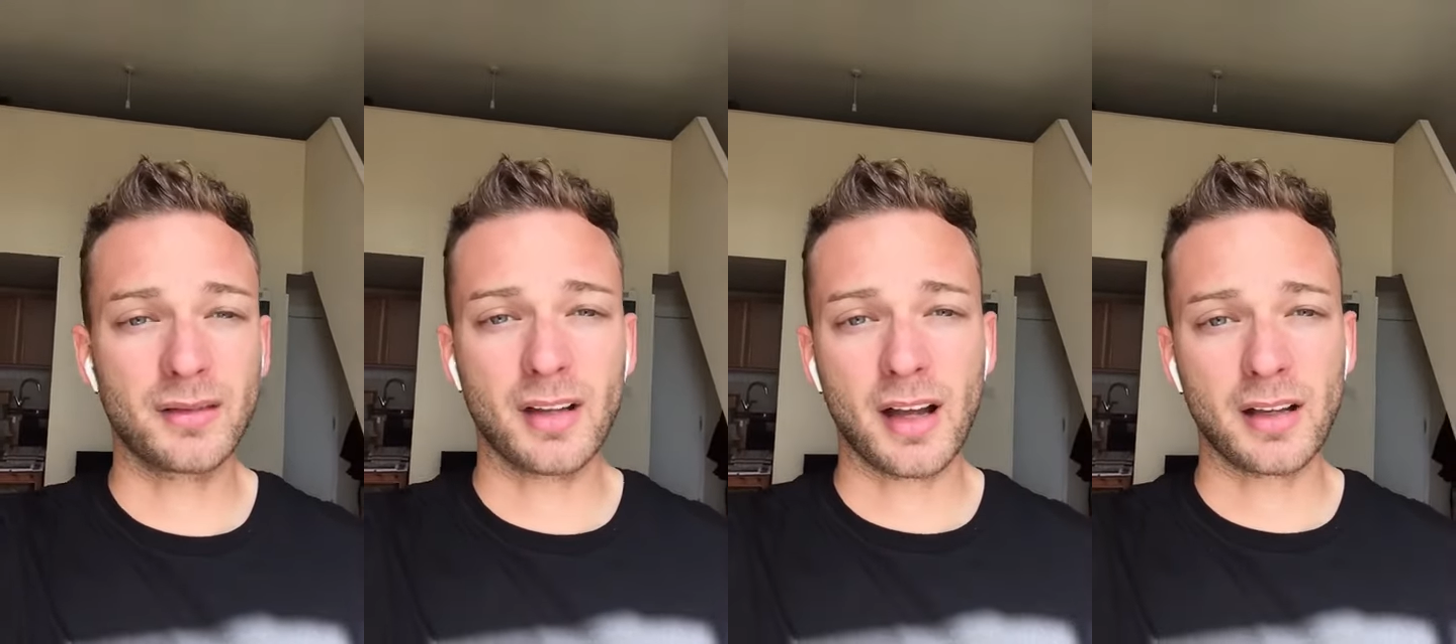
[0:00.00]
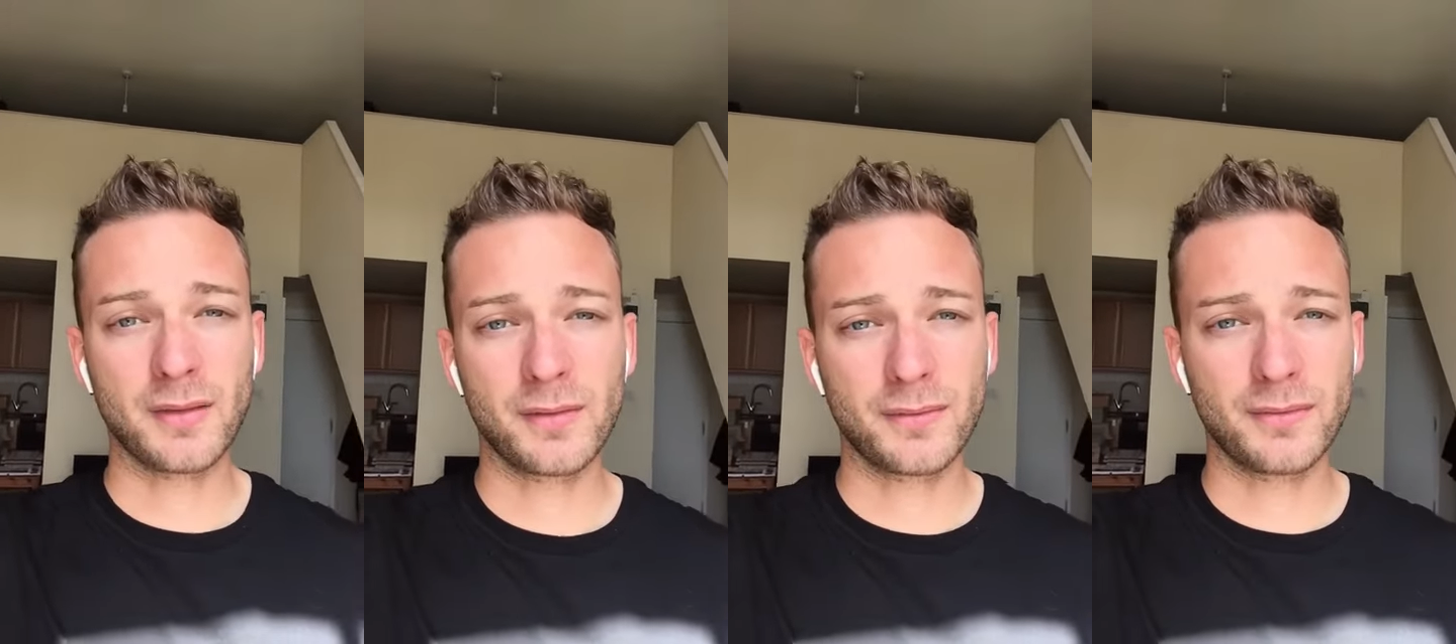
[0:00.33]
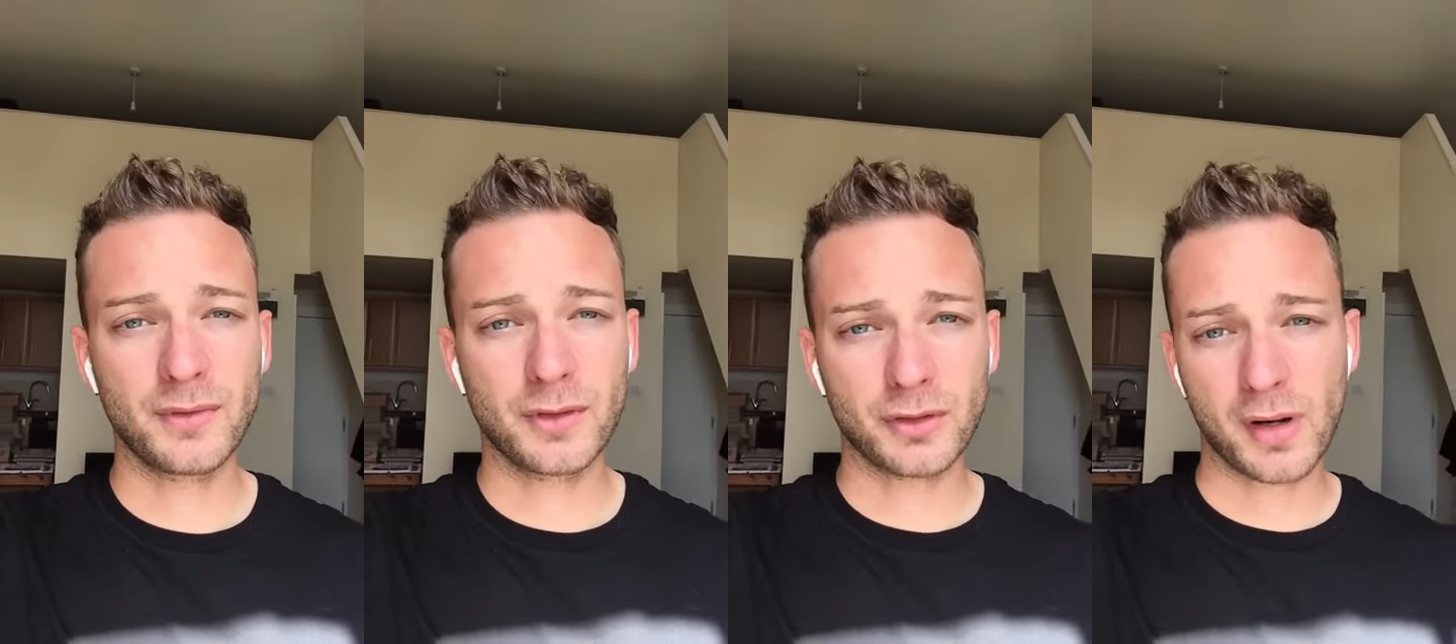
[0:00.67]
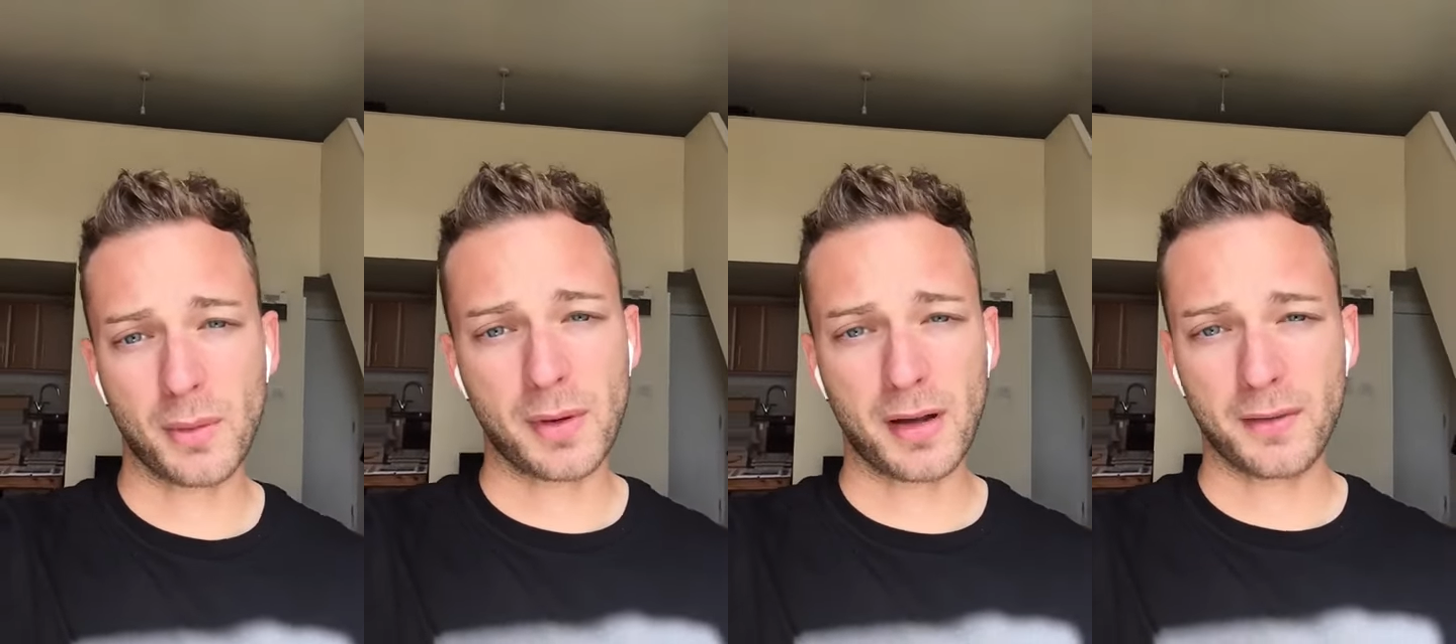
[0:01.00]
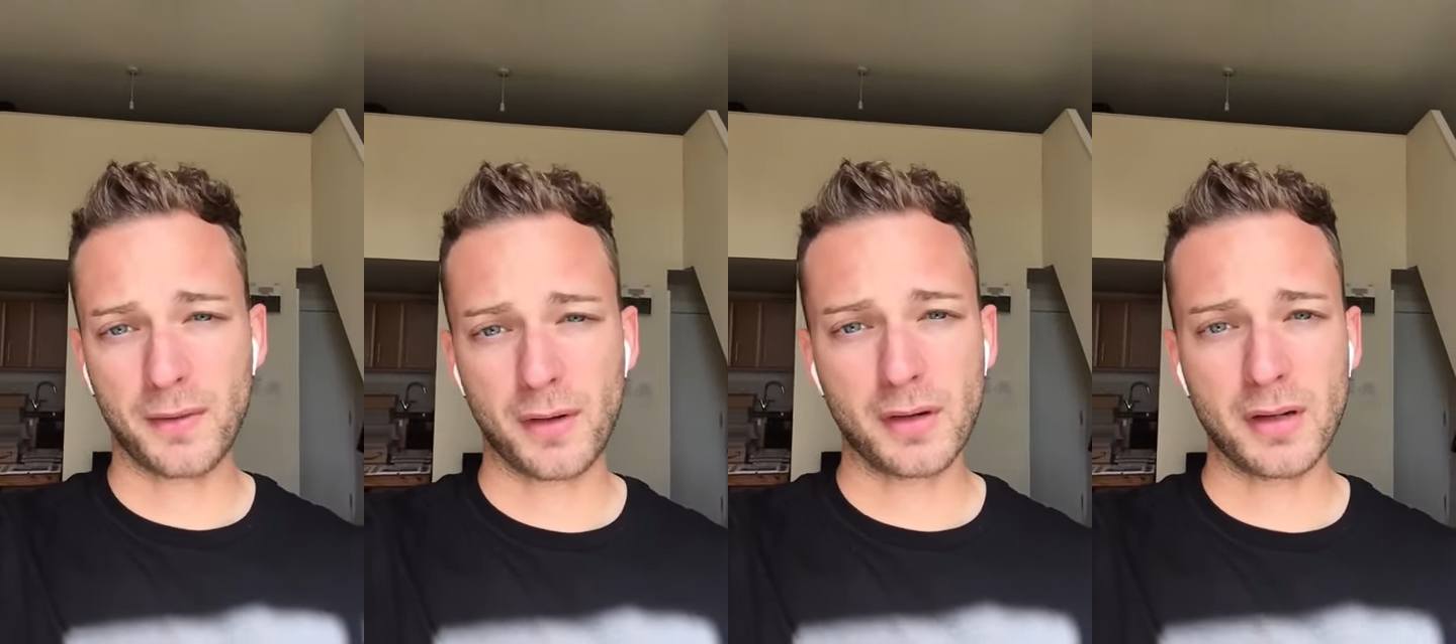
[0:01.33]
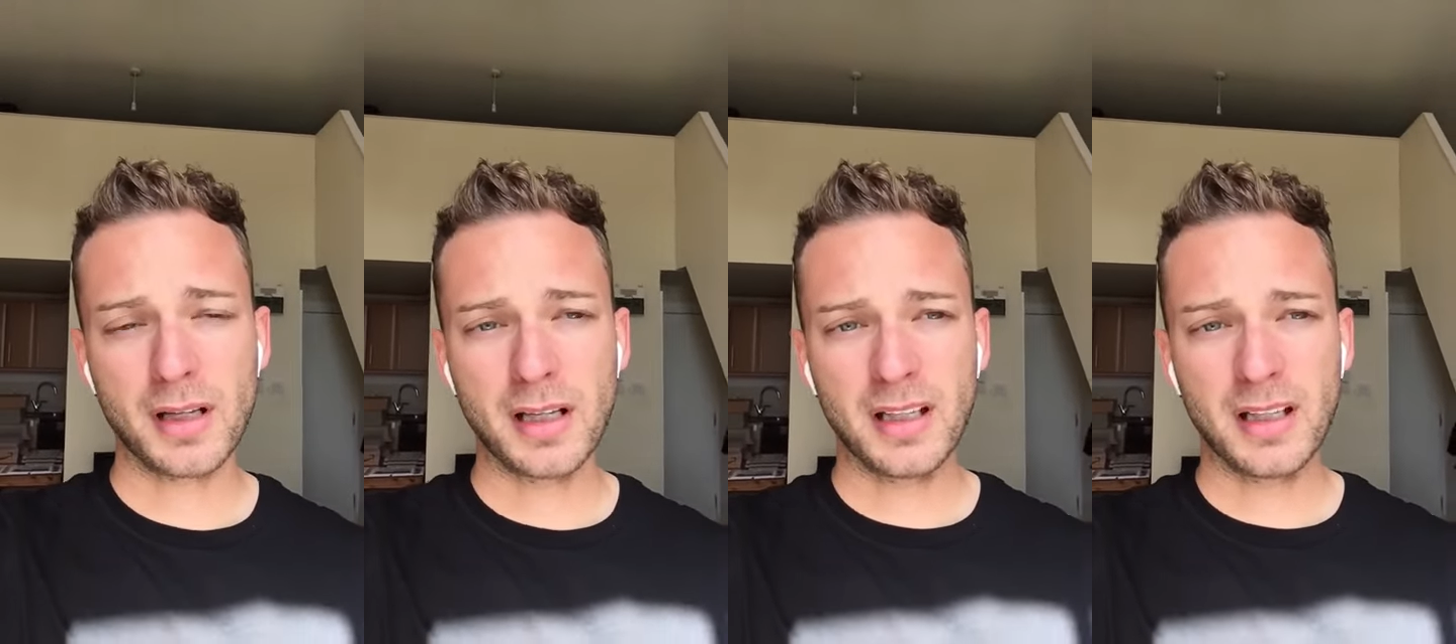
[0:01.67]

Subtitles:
I straight away I thought